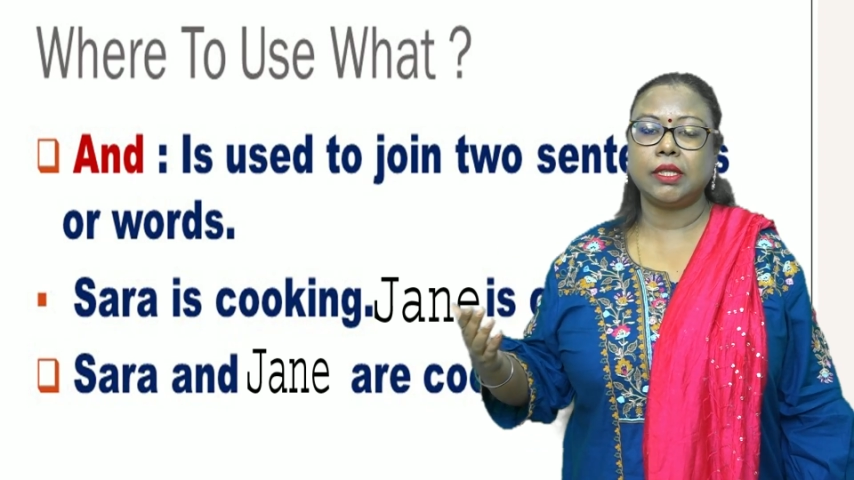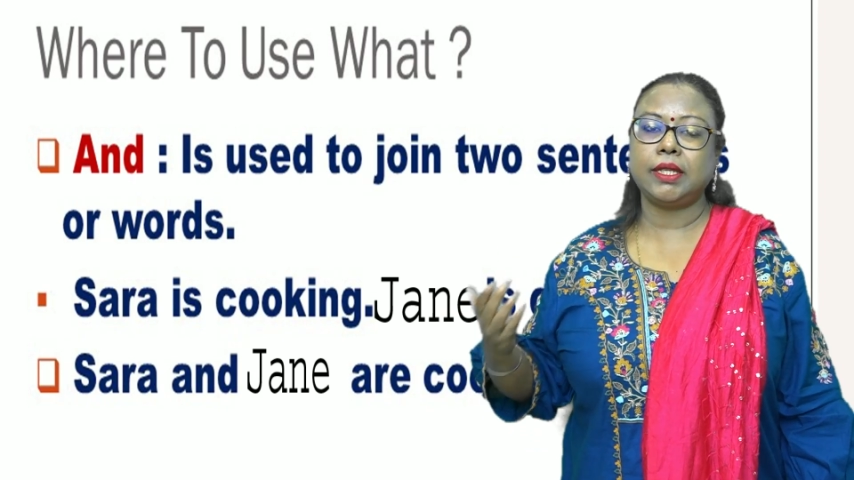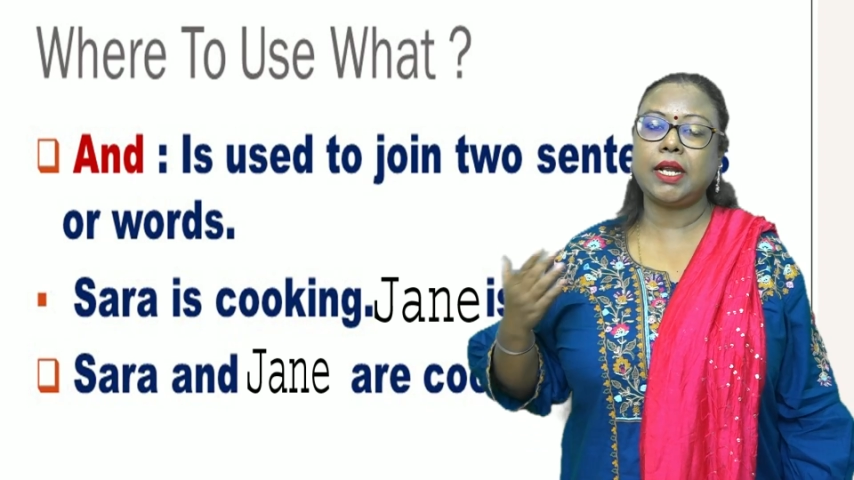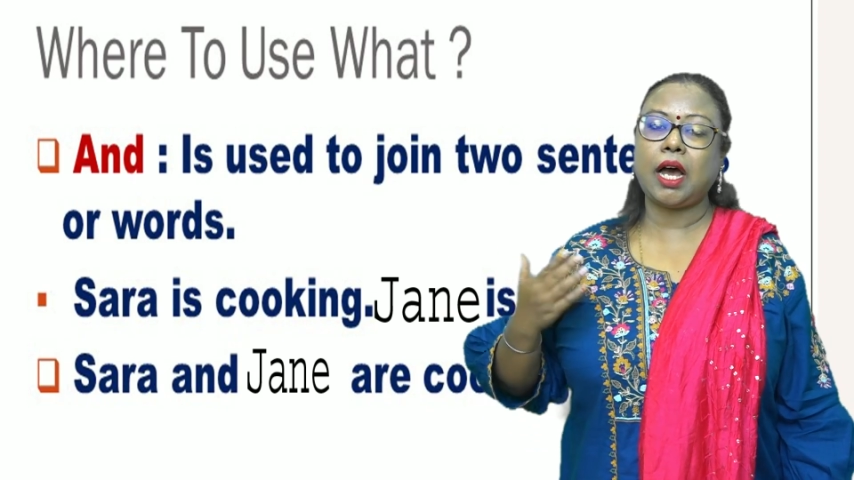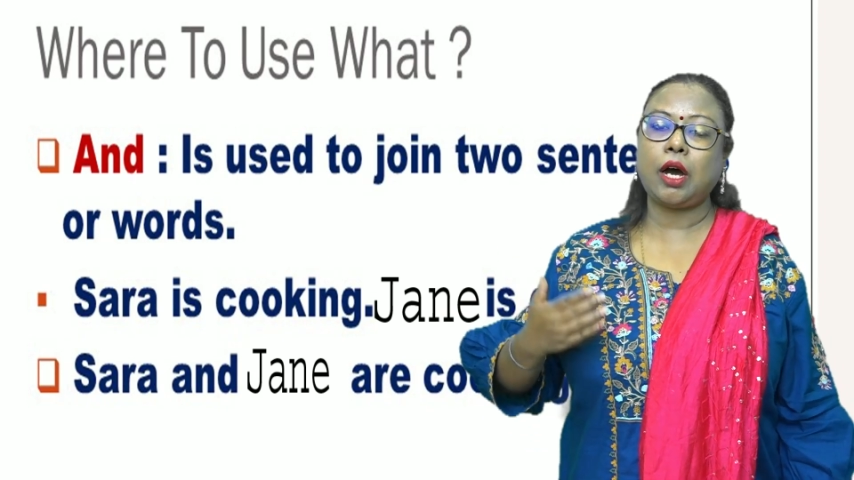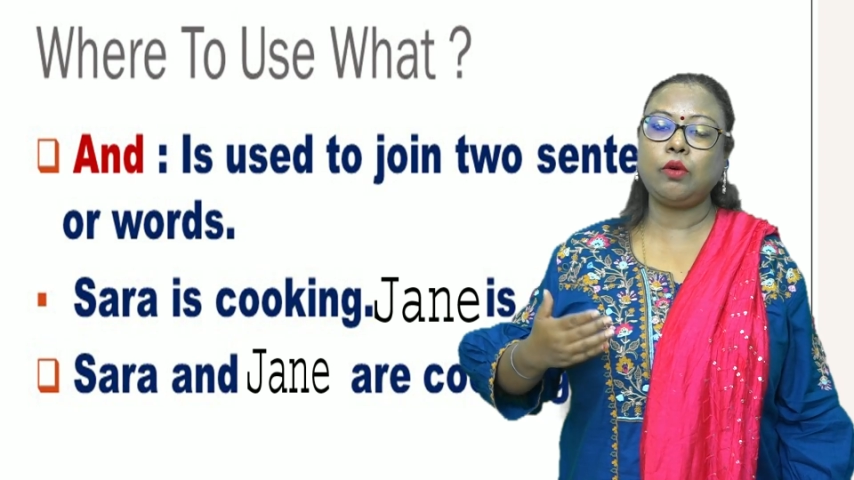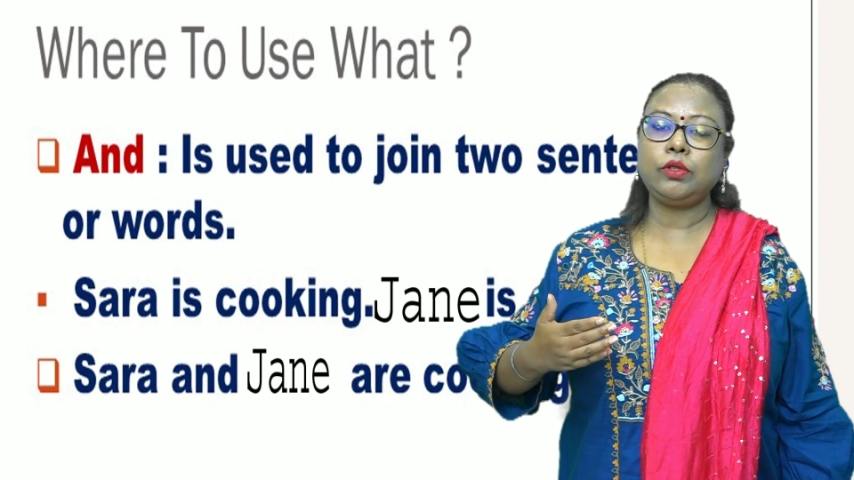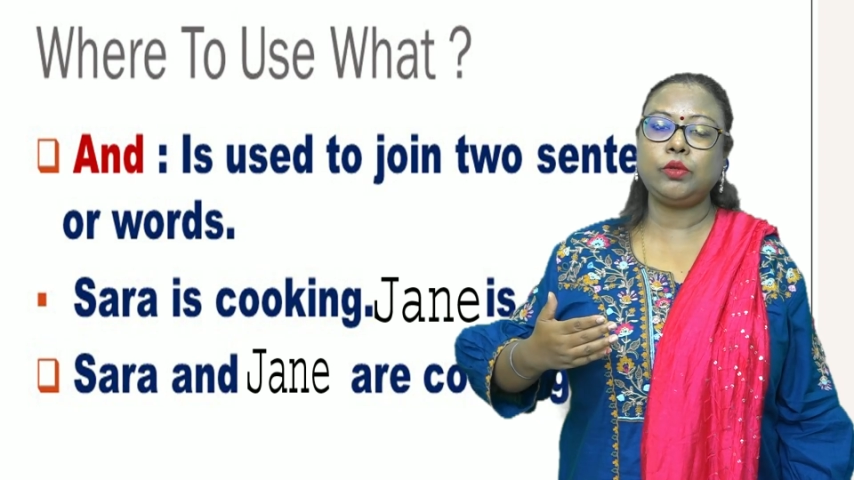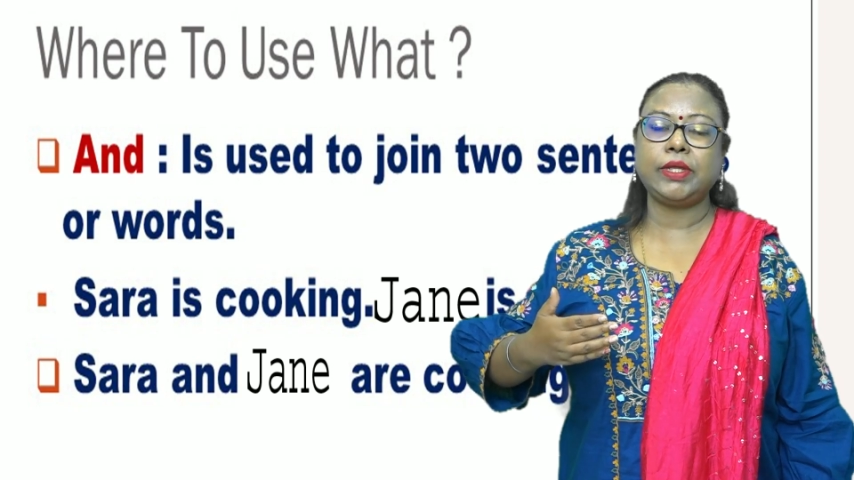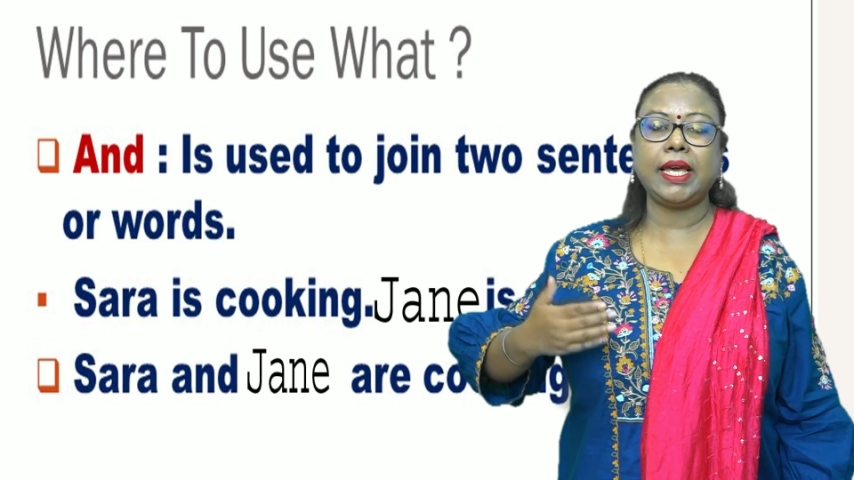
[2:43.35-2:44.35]
that
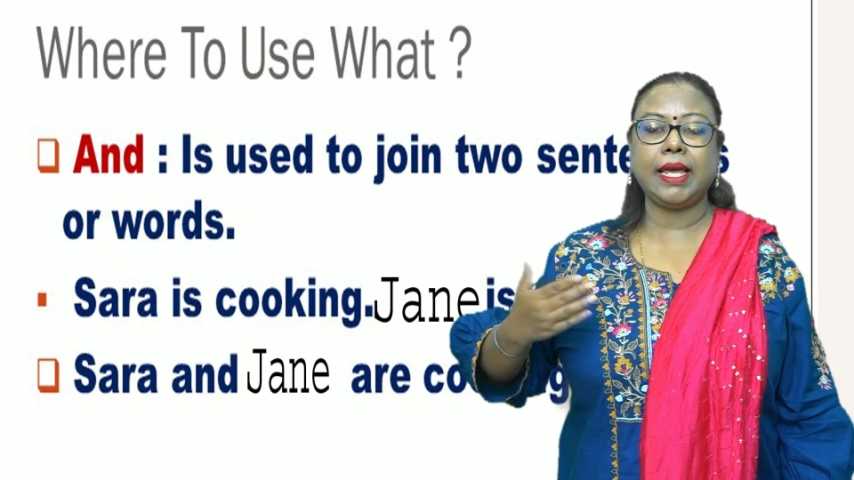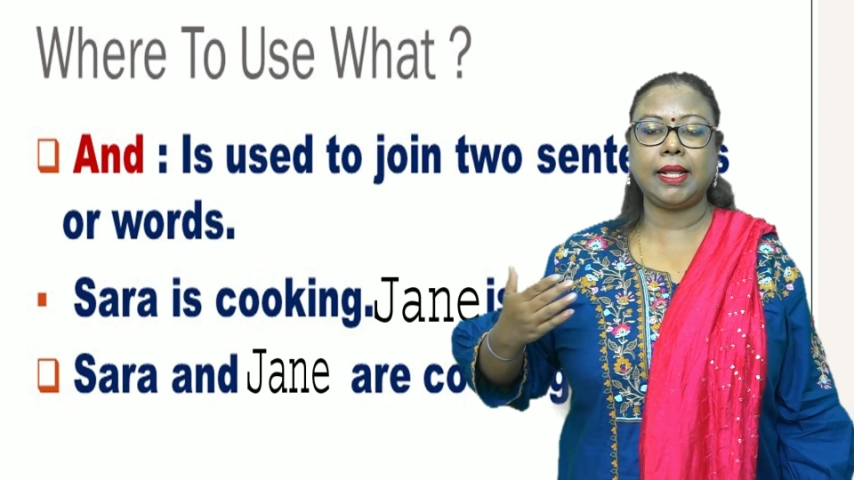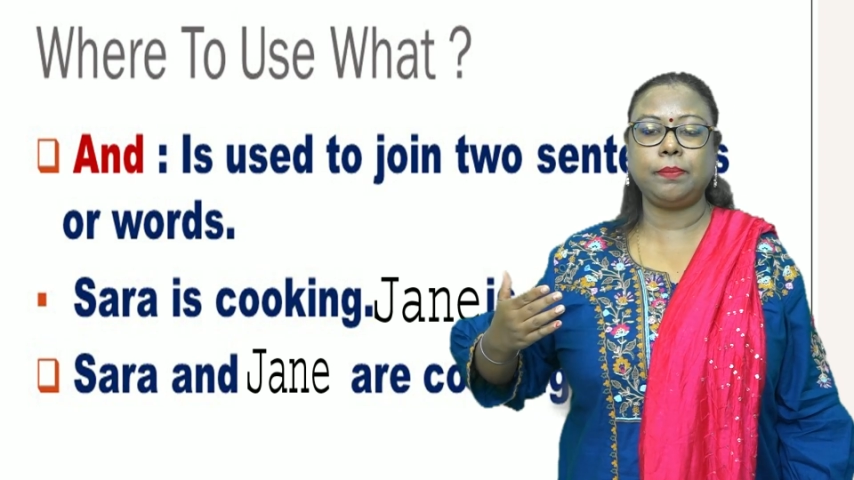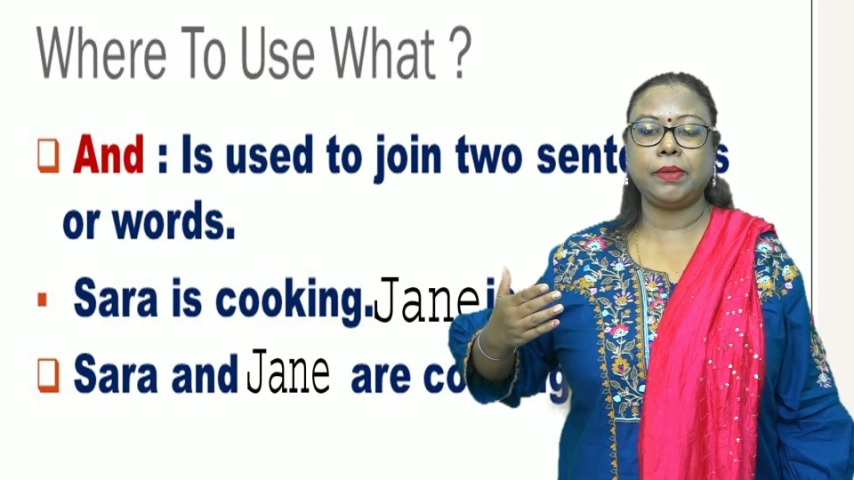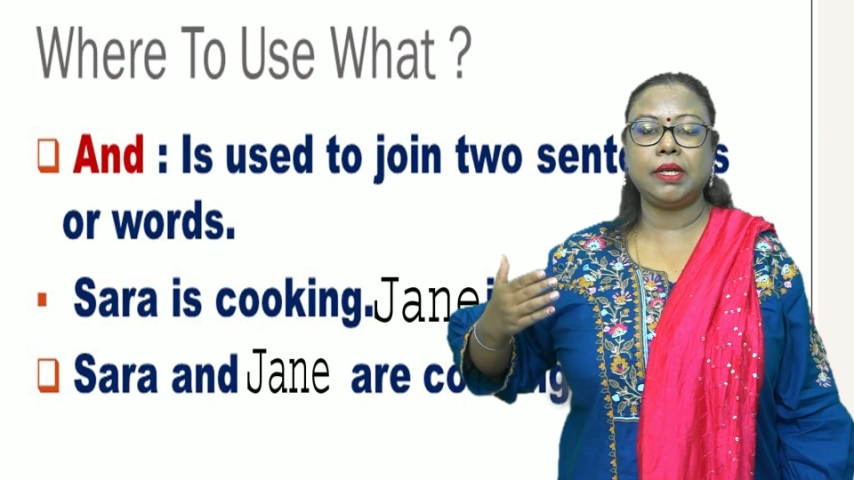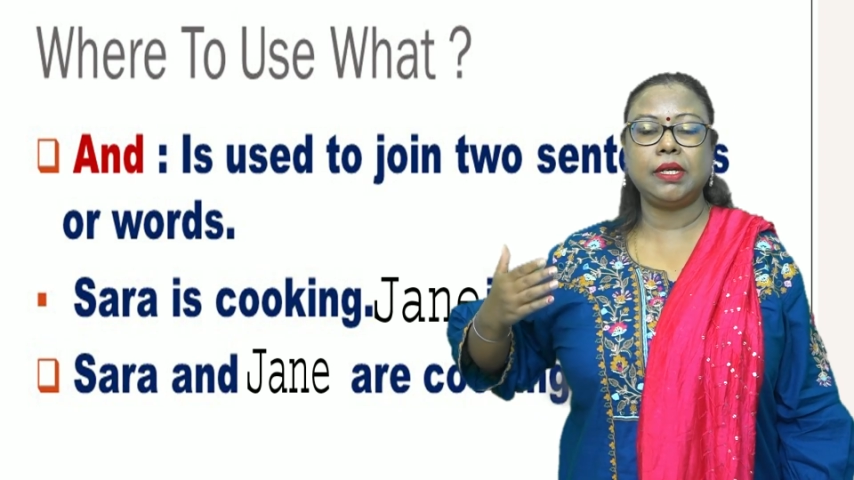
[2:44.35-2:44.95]
how do they help